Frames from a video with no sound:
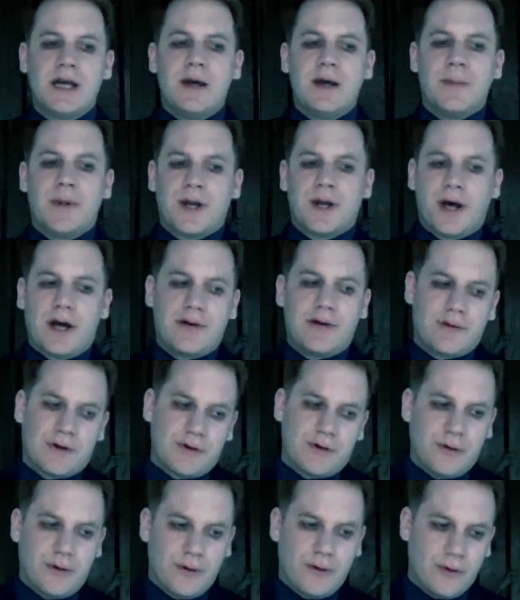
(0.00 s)
But I
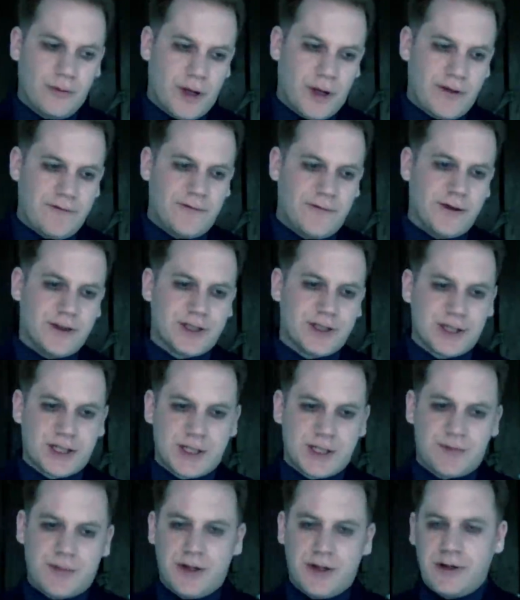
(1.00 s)
recall my first
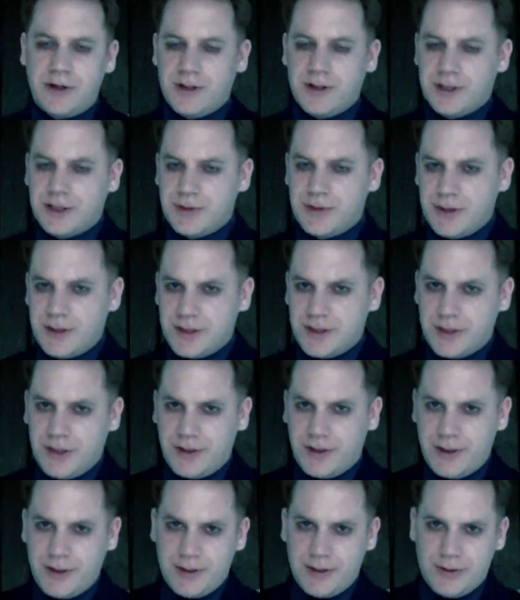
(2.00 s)
experience with the
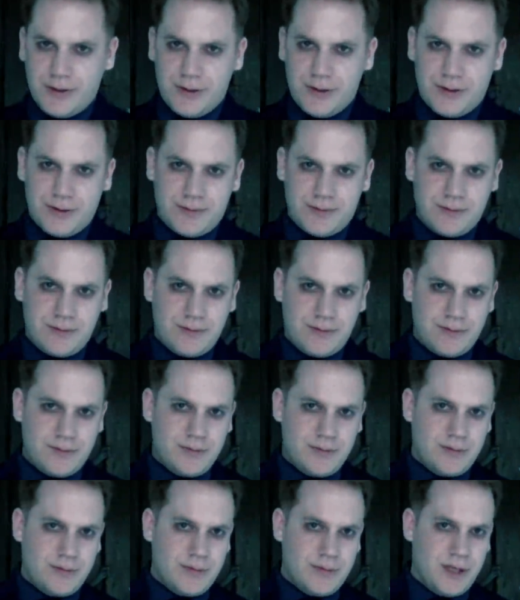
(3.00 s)
Toreador,
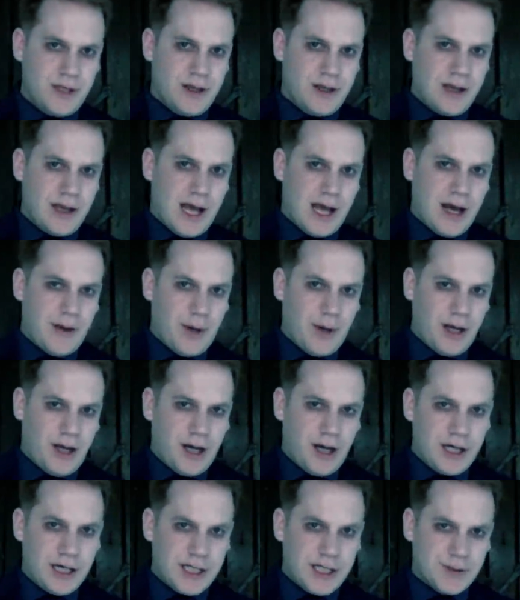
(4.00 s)
how my
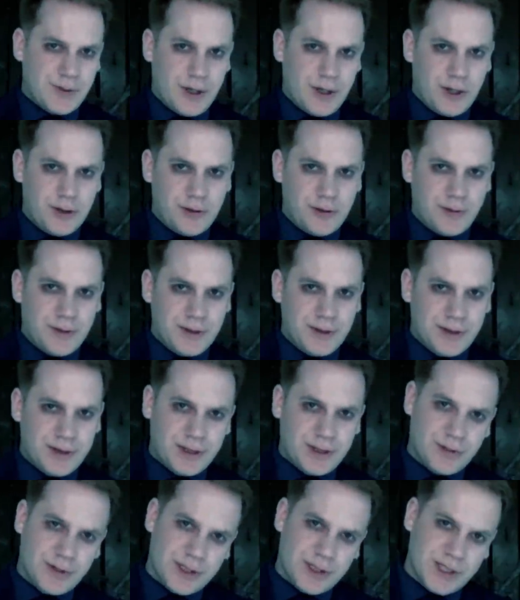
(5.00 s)
eyes were
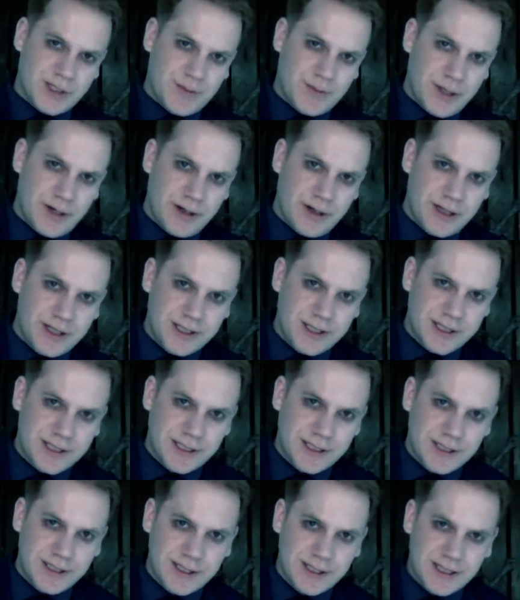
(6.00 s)
opened to
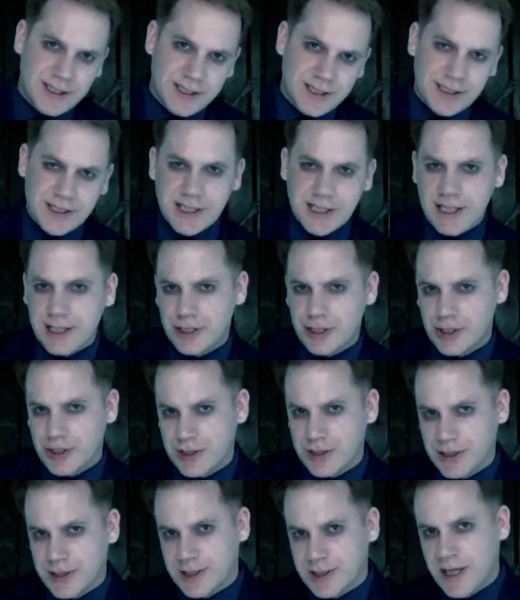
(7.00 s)
experiences,
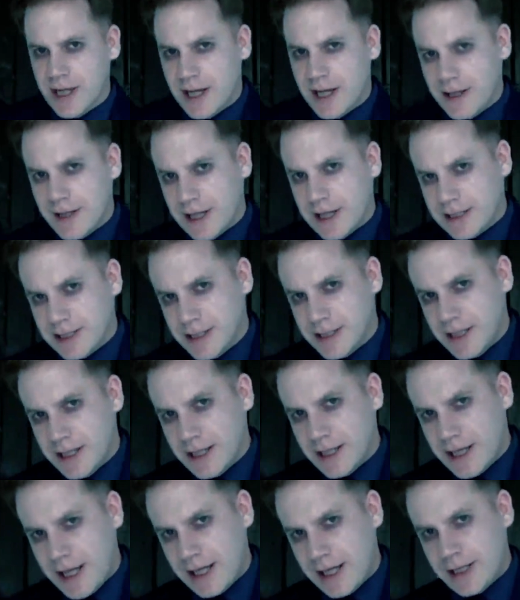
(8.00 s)
sensations that
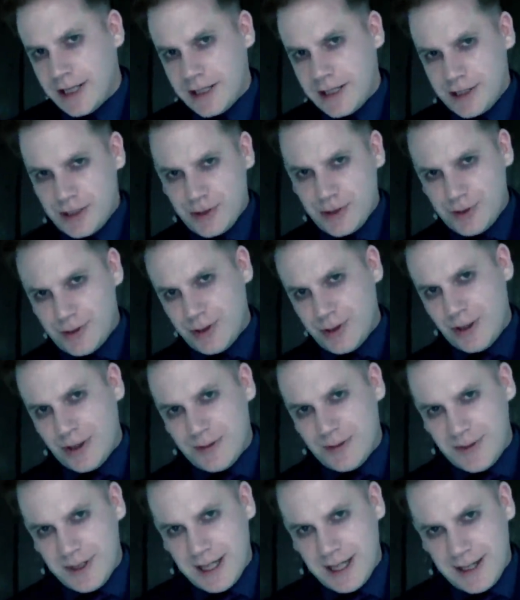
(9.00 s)
Cainites should
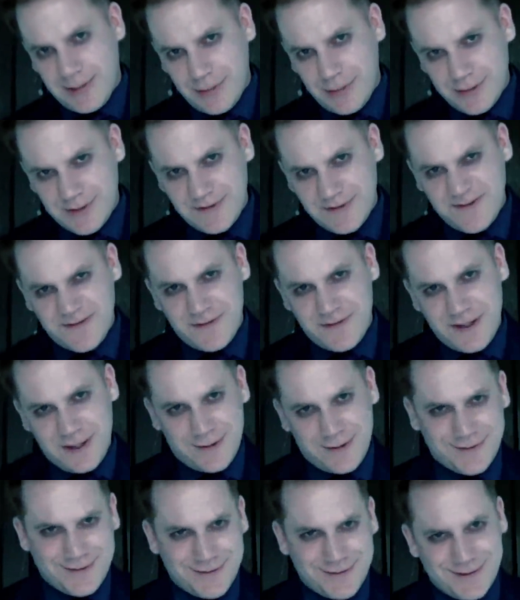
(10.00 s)
not be able to
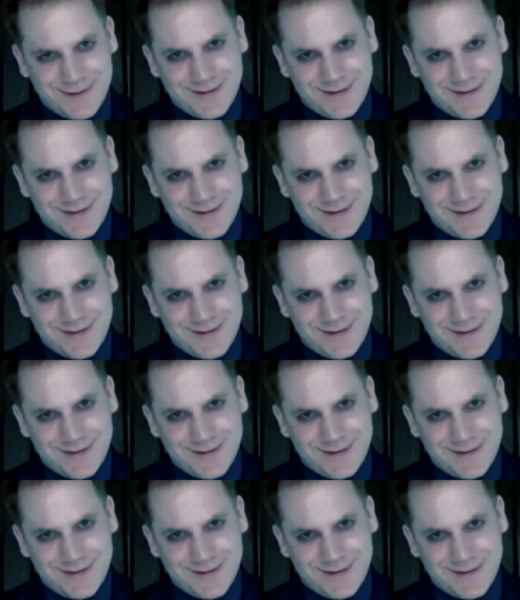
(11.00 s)
feel.